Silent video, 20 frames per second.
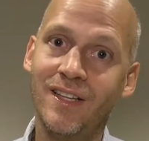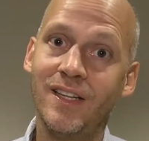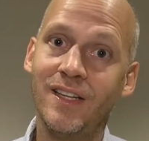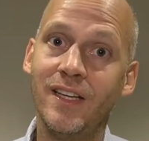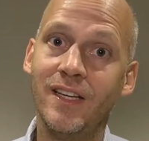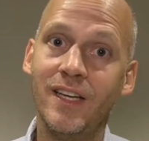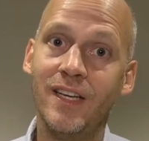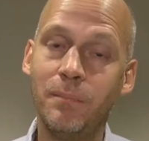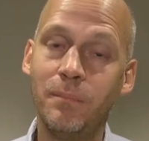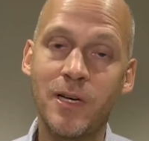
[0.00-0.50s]

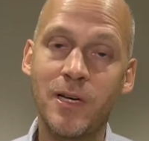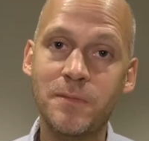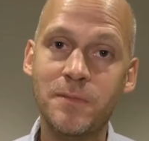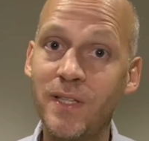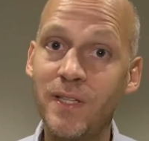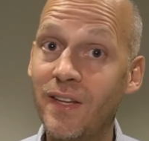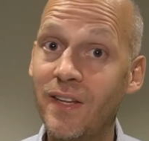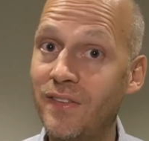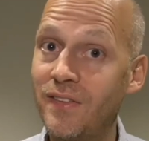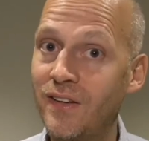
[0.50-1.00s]
it must be
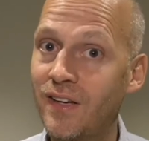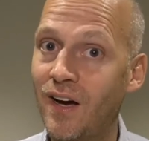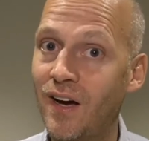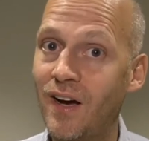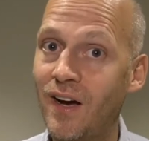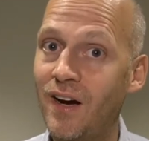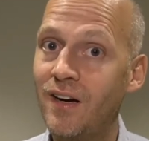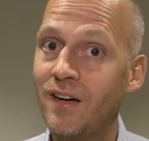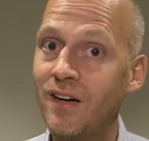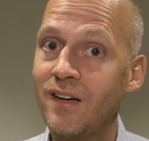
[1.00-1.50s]
that the
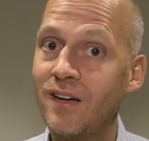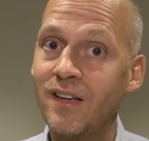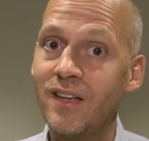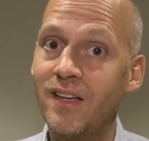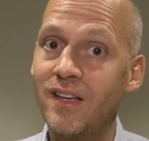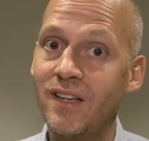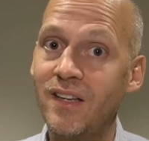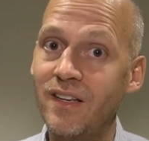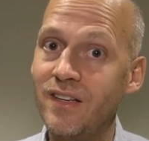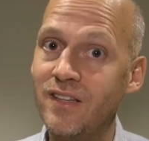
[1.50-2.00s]
car
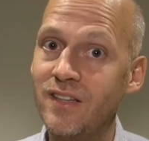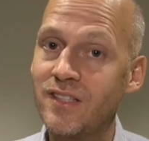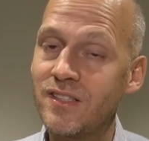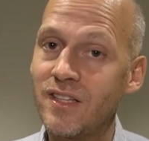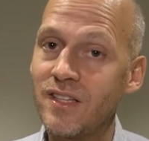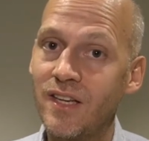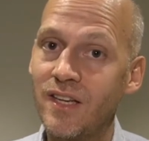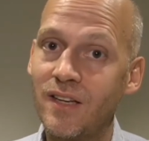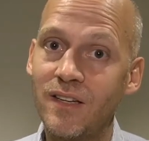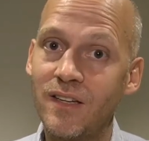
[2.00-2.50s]
is
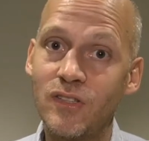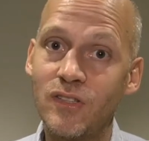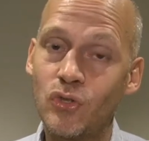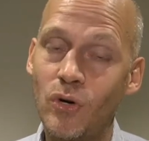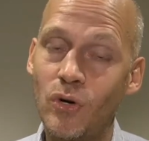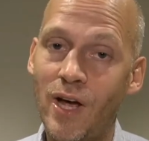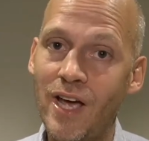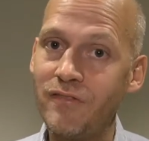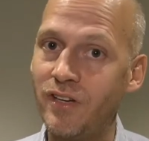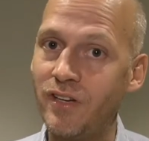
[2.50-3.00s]

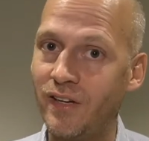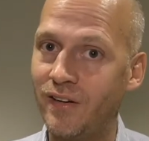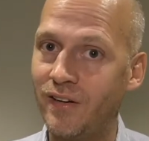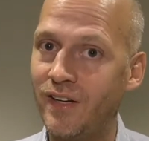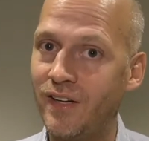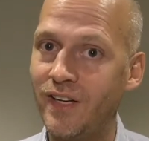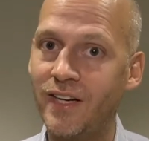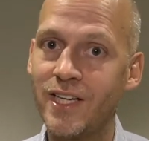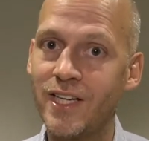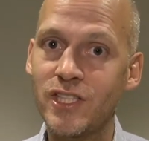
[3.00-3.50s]
driving,
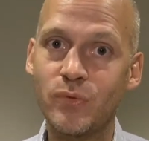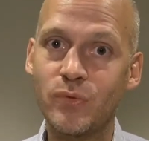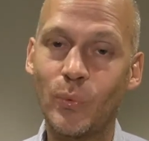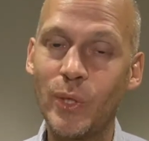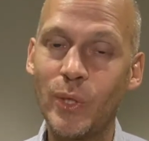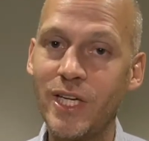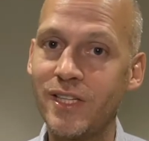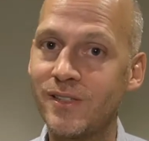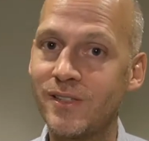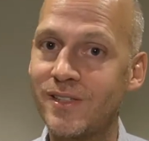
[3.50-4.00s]
it has
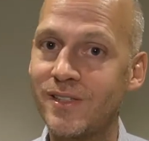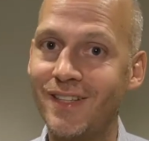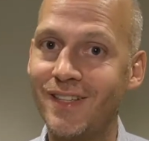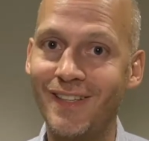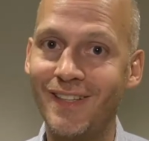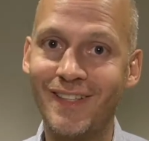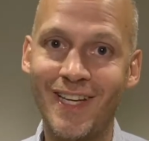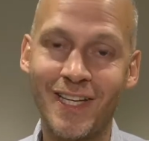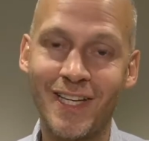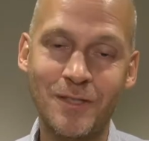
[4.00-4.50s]
wheels, it
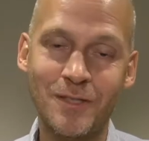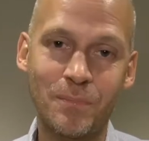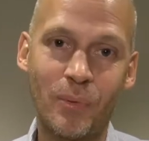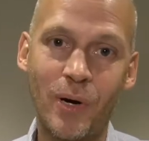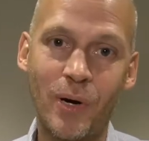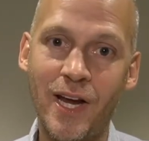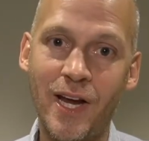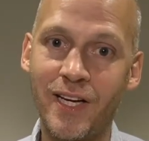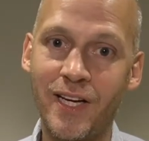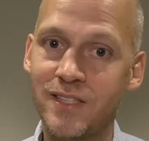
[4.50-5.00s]
has
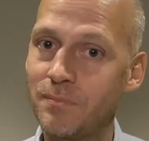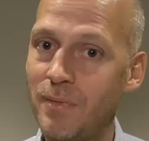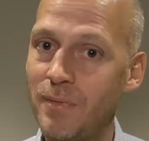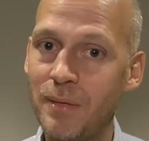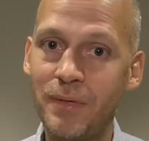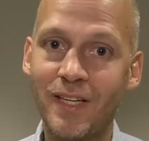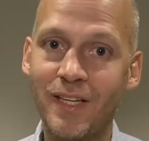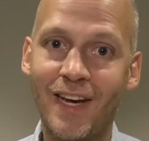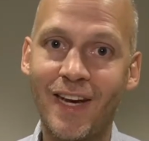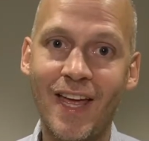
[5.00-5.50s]
brakes, maybe
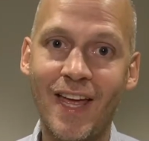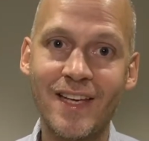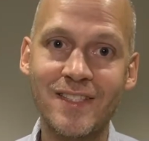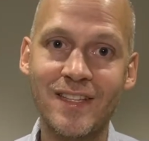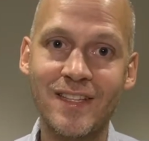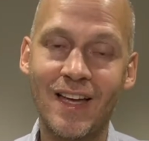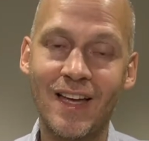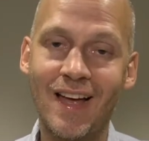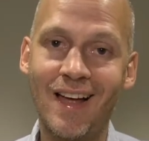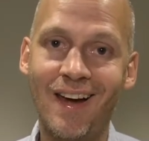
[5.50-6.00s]
it has
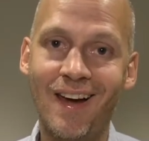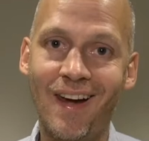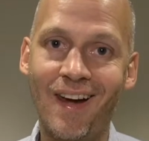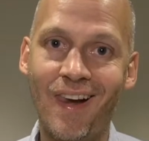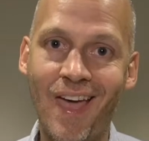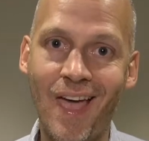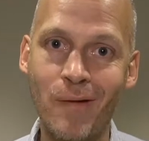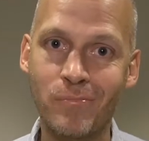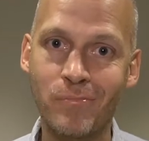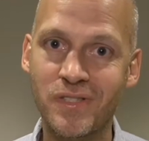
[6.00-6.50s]

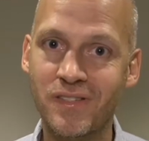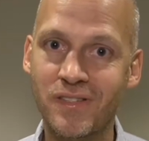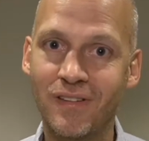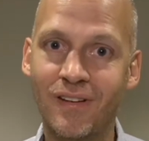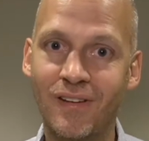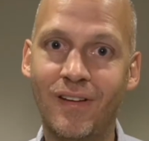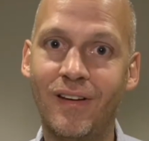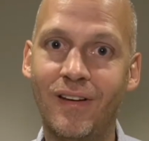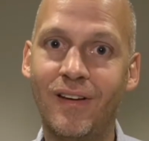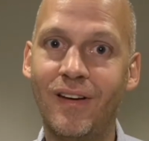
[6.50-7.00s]
lamps.
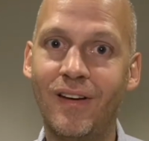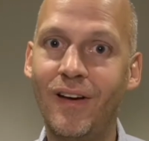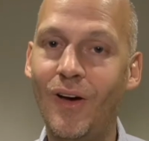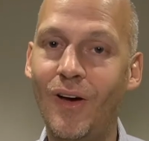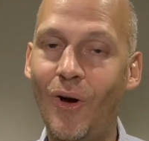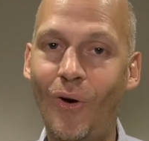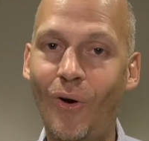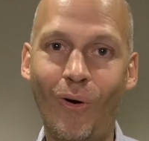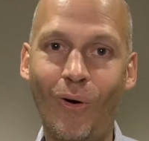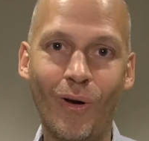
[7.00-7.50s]

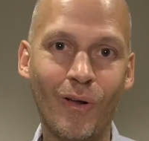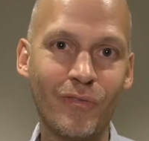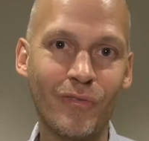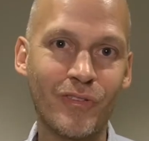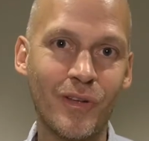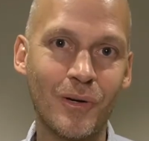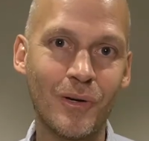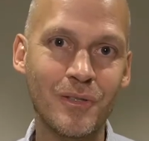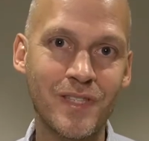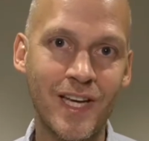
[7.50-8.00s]
All of
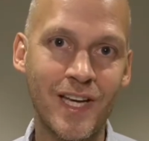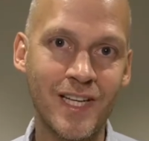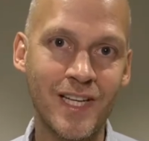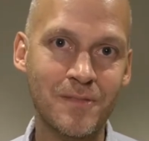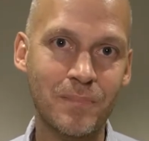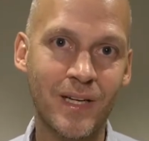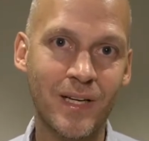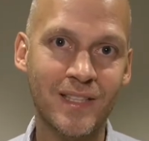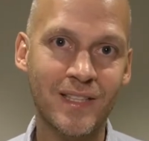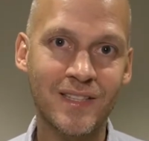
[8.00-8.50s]
those
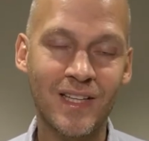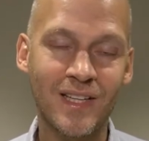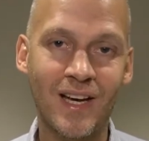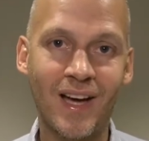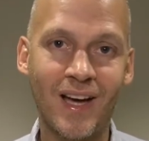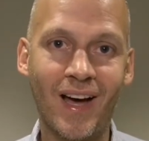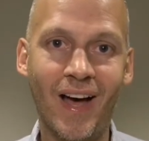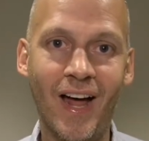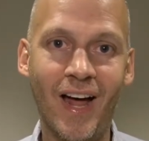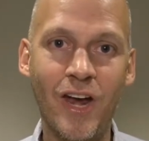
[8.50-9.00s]
aspects
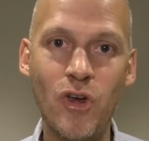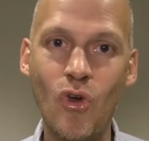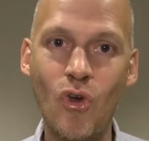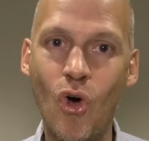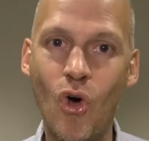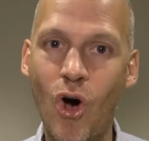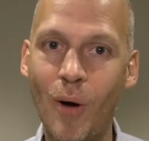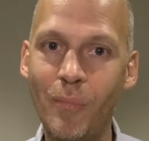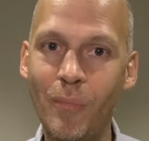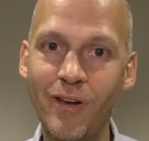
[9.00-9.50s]
are
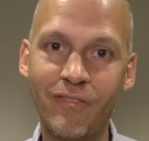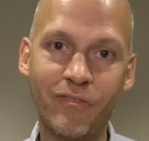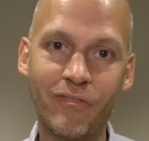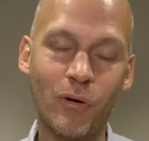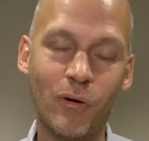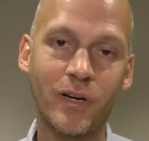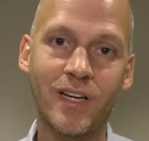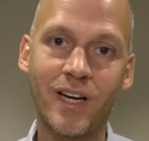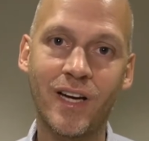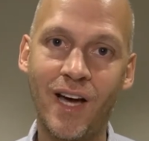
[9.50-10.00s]
normal for
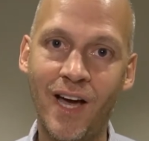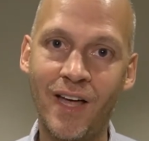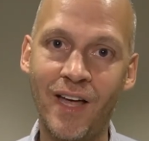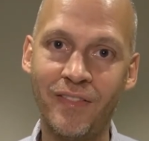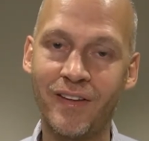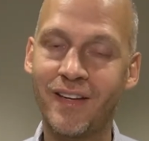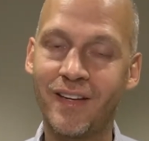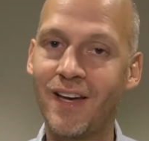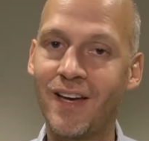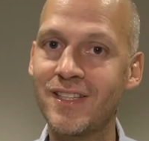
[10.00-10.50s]
a car, and the
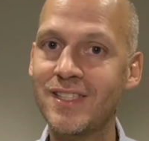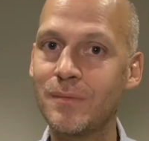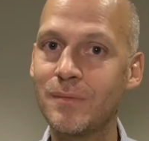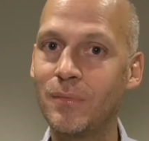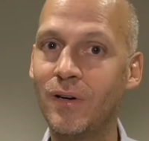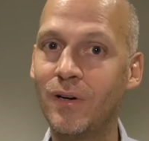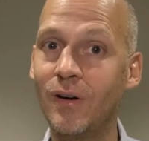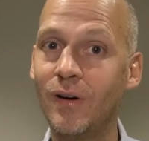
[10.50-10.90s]
customer